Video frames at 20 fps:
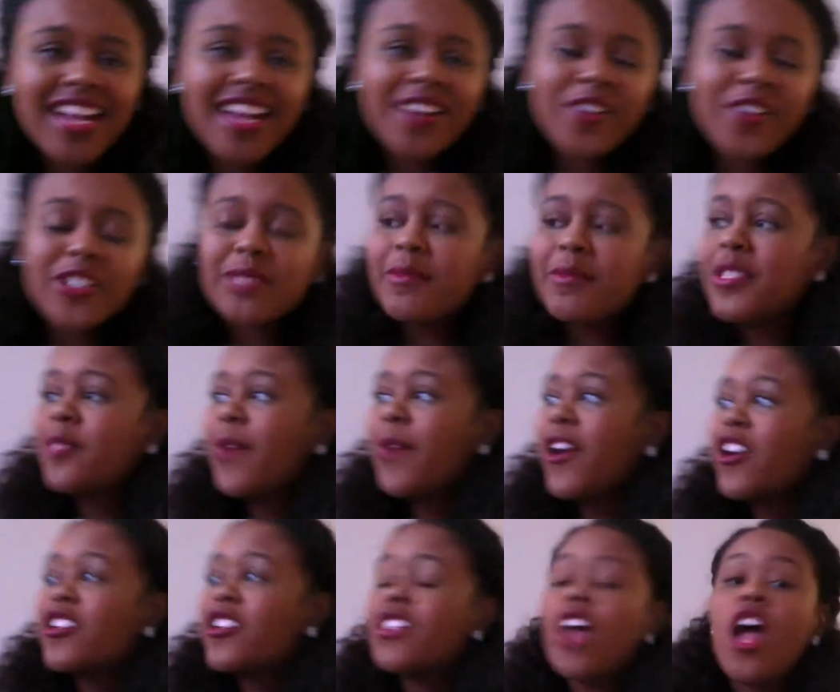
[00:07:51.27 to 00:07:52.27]
Christmas
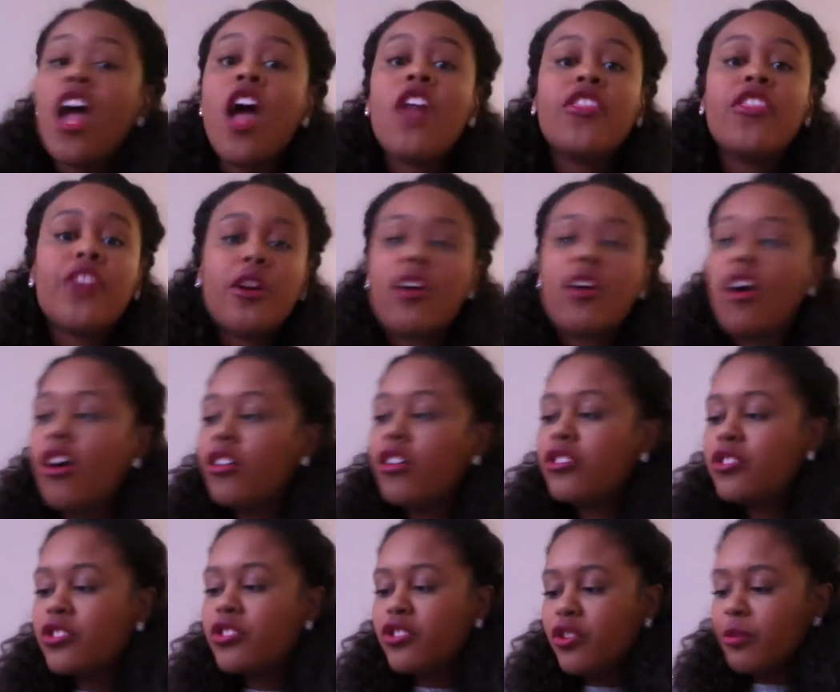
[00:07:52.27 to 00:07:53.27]
sweaters. They're
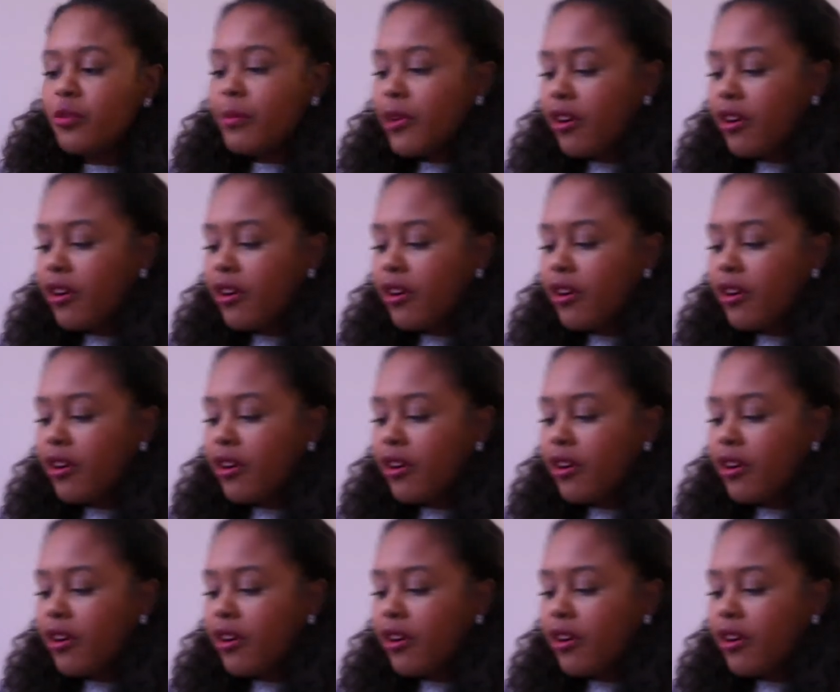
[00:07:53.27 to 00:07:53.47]
all super